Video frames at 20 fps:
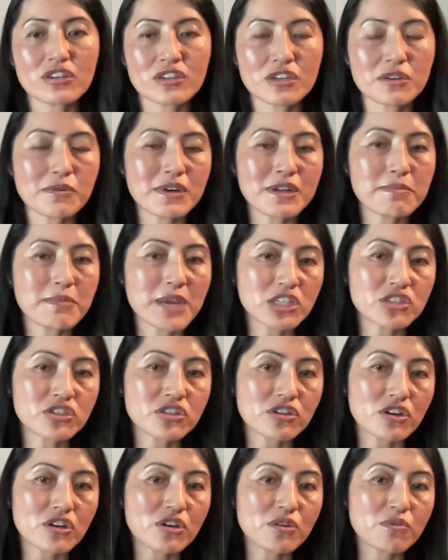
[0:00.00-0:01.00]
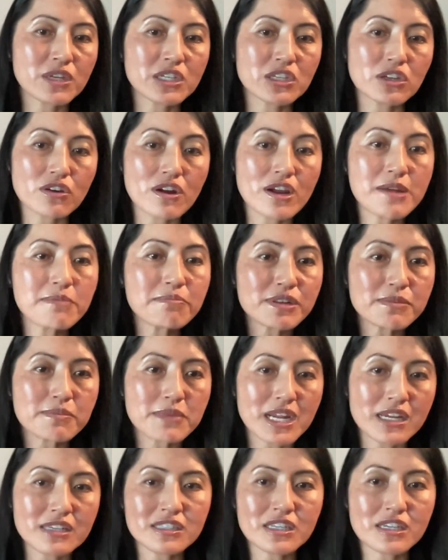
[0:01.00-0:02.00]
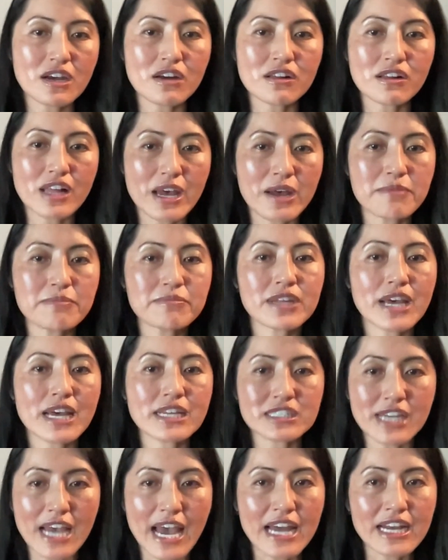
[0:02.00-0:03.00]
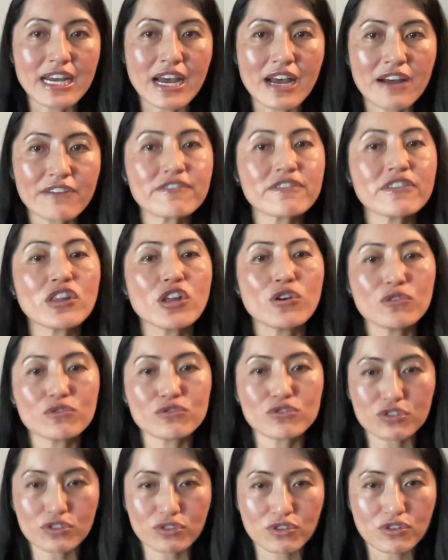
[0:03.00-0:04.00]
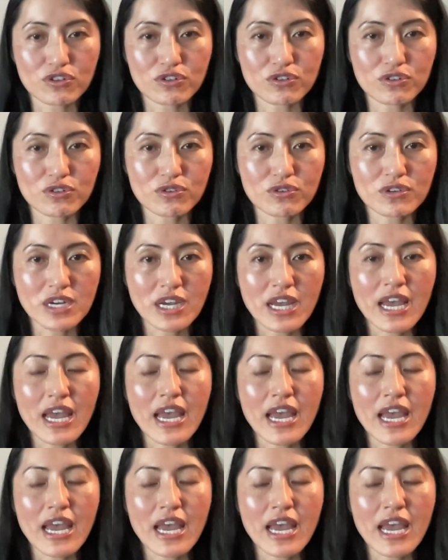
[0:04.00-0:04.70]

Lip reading: So you want to make sure when you're implementing CLM, that data flows through